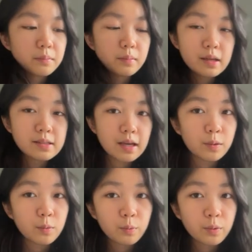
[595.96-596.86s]
it's like
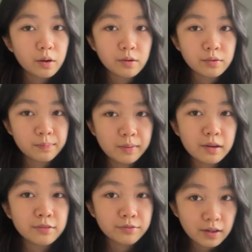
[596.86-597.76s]
we're being
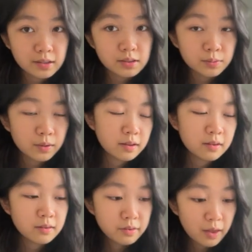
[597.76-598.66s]
friends with
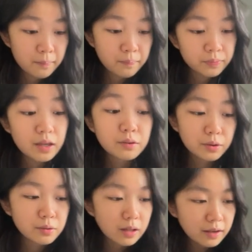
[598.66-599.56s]
them in
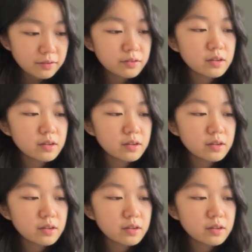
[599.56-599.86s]
real life.